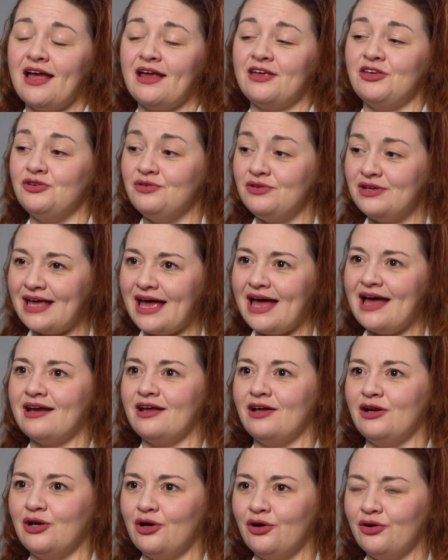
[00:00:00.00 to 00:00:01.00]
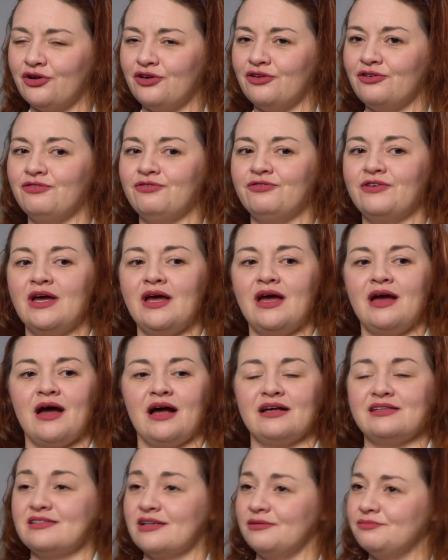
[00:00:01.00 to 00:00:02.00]
You get a lot of
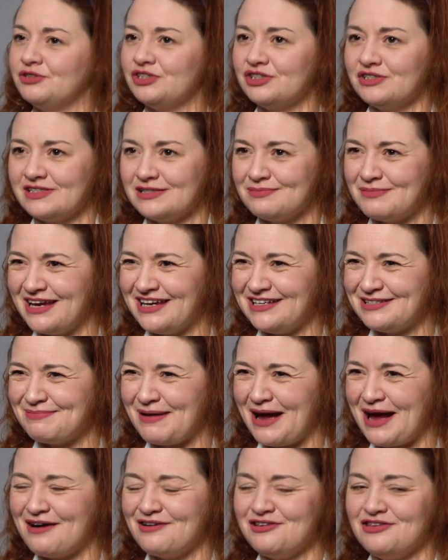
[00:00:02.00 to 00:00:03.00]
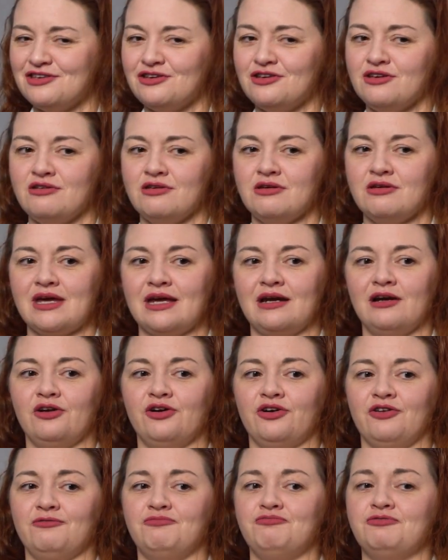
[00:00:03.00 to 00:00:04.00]
assumptions made about you, you get a
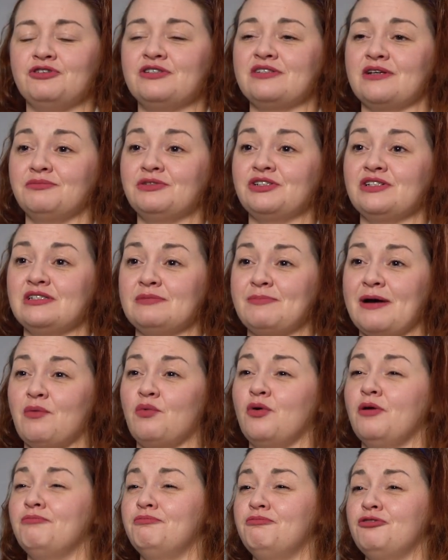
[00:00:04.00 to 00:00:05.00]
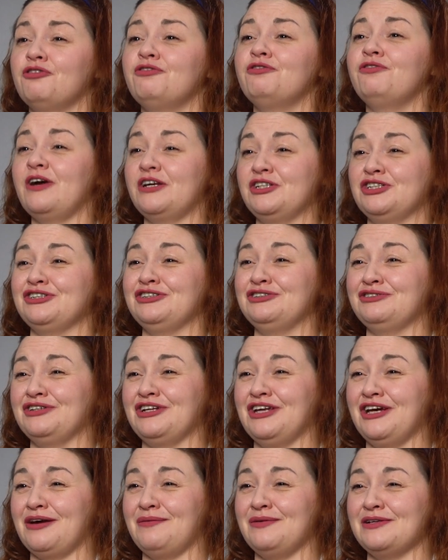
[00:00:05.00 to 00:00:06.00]
lot of presumptions about what profession you're
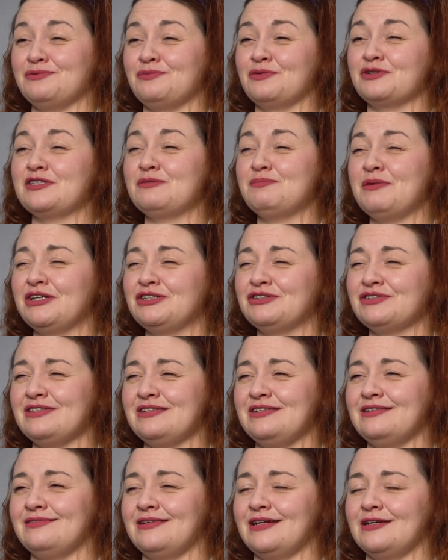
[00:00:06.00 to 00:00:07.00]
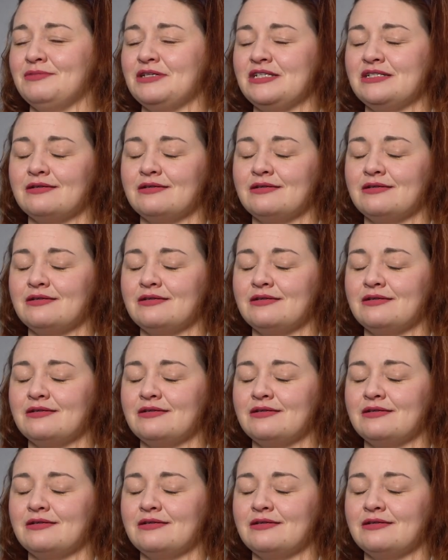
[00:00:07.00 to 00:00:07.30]
going to go in, what specialty you're going to be